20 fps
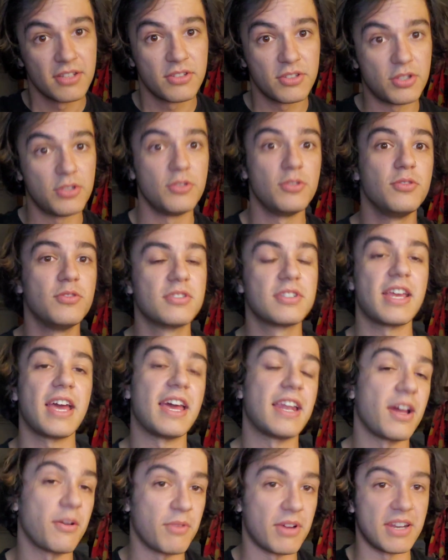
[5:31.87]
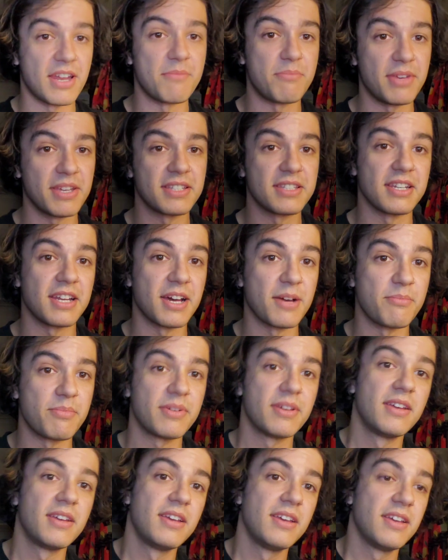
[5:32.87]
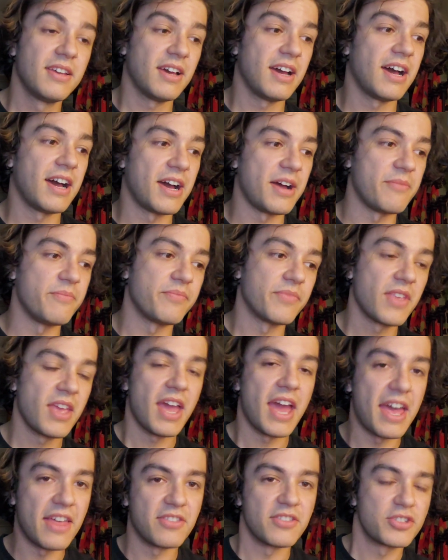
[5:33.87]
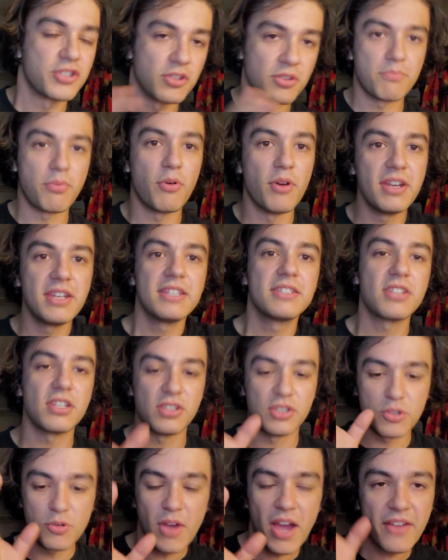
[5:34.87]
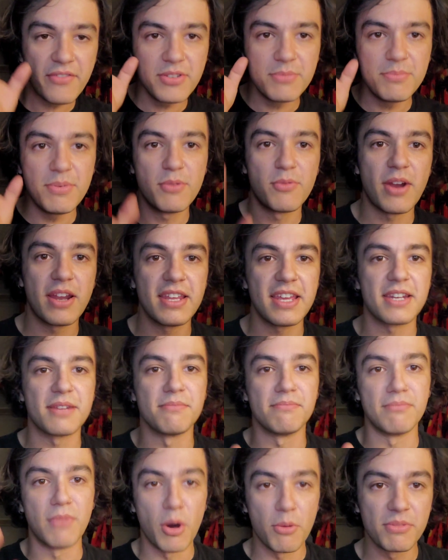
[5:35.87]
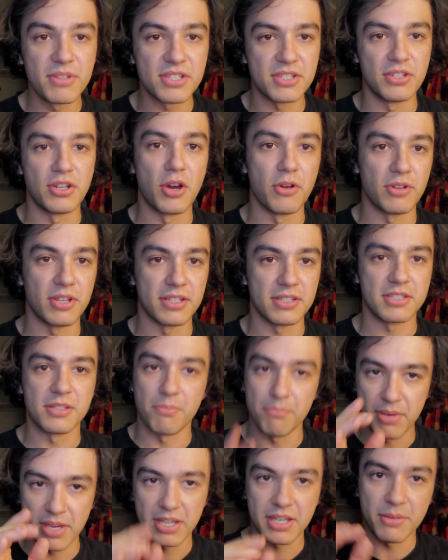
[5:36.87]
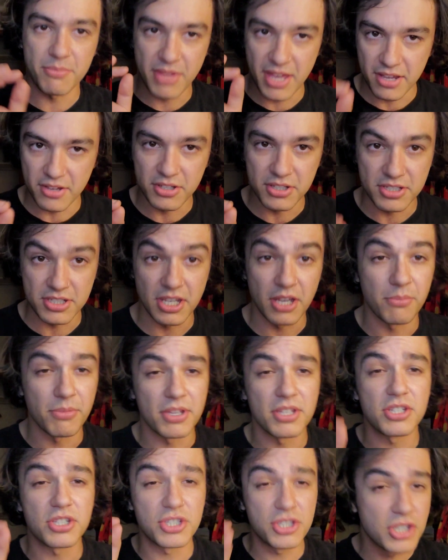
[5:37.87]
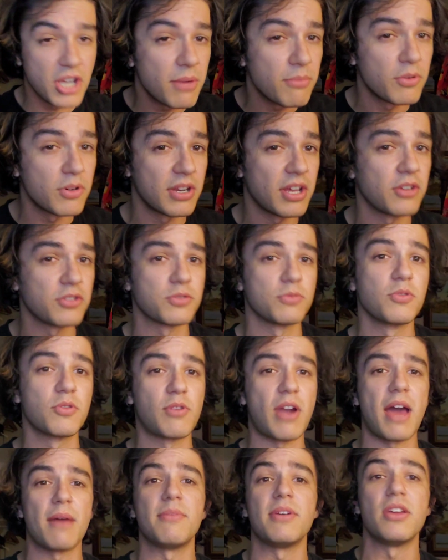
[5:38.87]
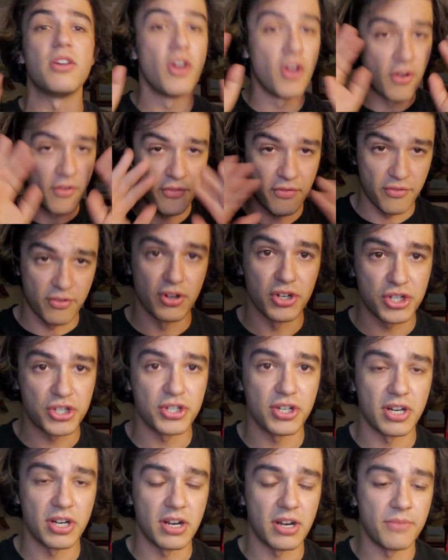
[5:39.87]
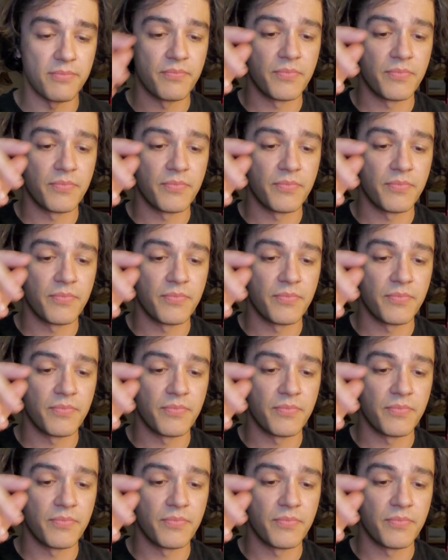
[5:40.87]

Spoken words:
and I went and I picked it up. And so the point is you have to be ready at a moment's notice to pick up that good sale, because someone else will grab it for sure.